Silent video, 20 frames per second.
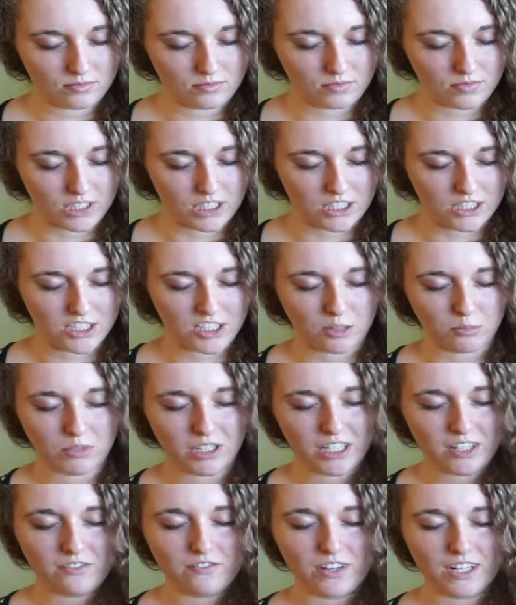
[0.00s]
There's
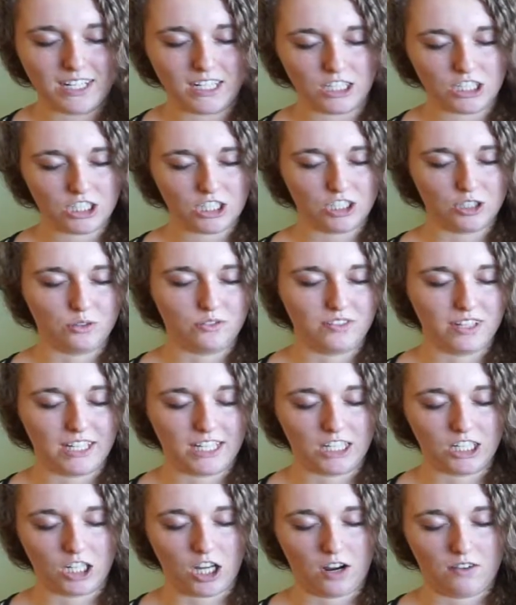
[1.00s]
something very soothing
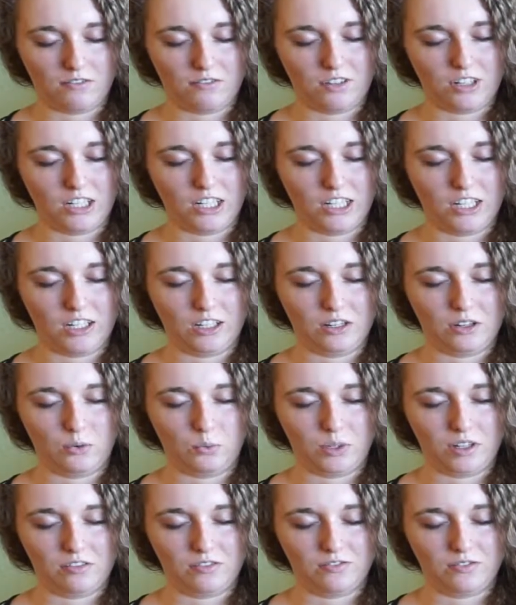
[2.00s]
and comforting
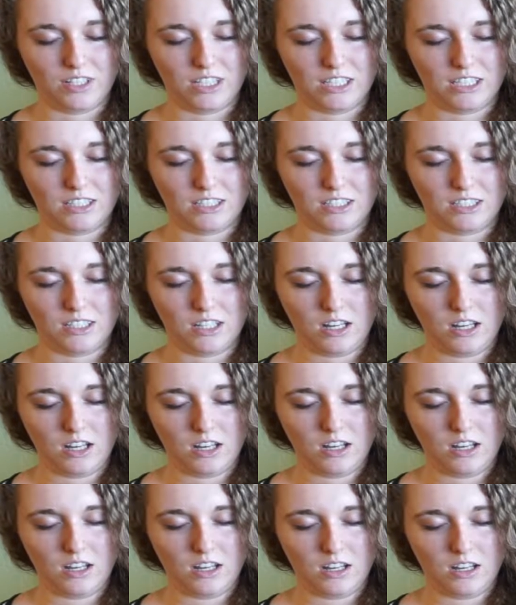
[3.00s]
with this
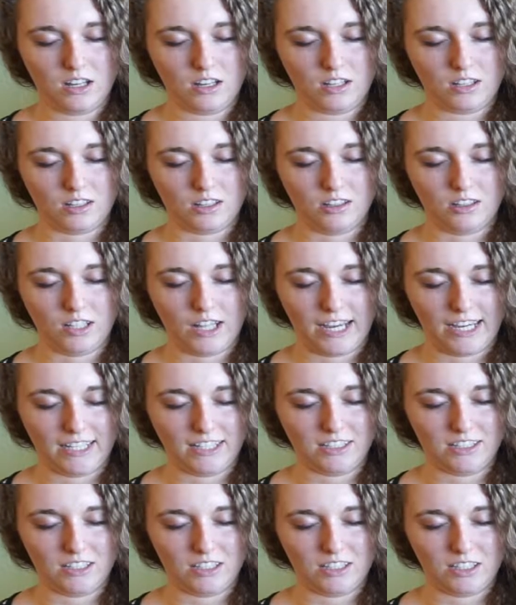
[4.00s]

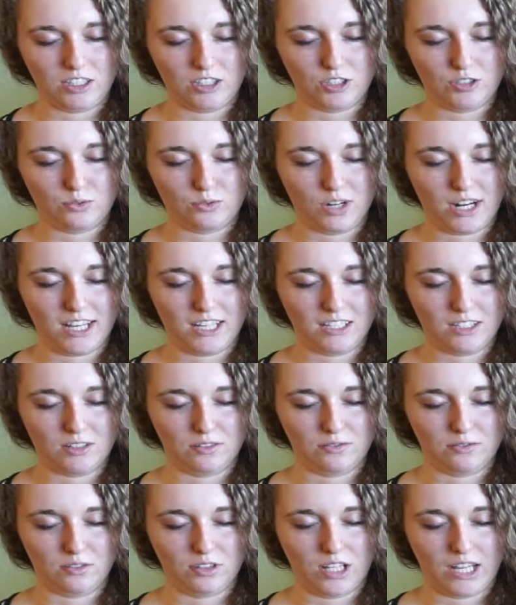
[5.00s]
light, these rays
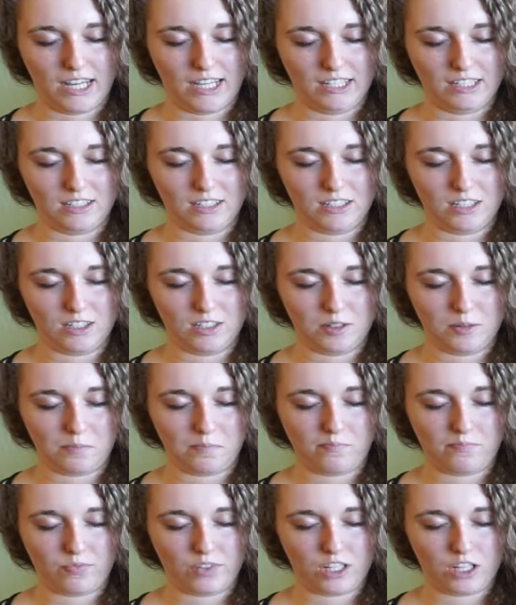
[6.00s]
of light
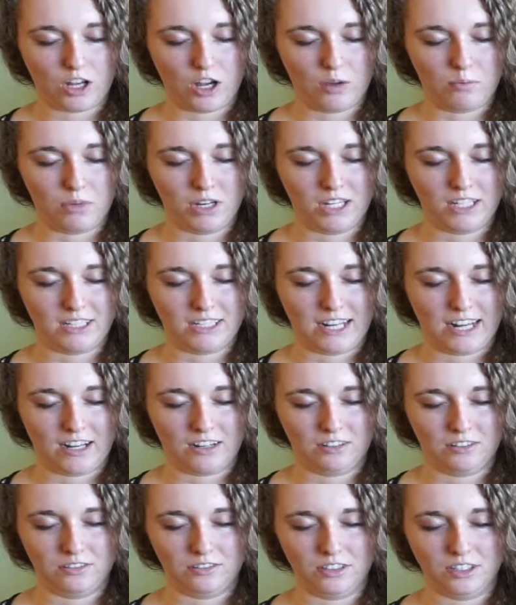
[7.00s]
coming
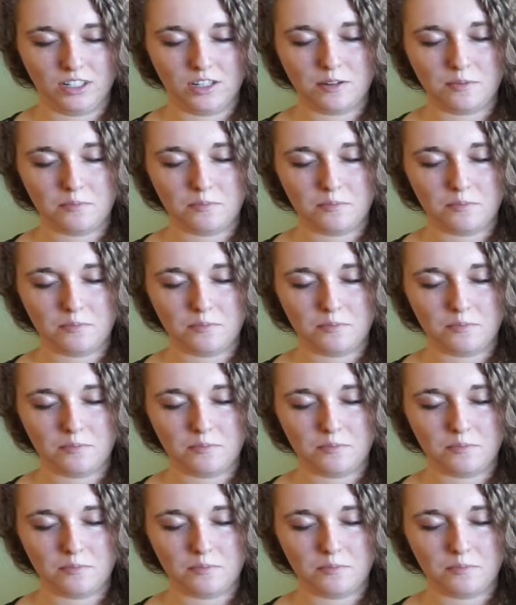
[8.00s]
down.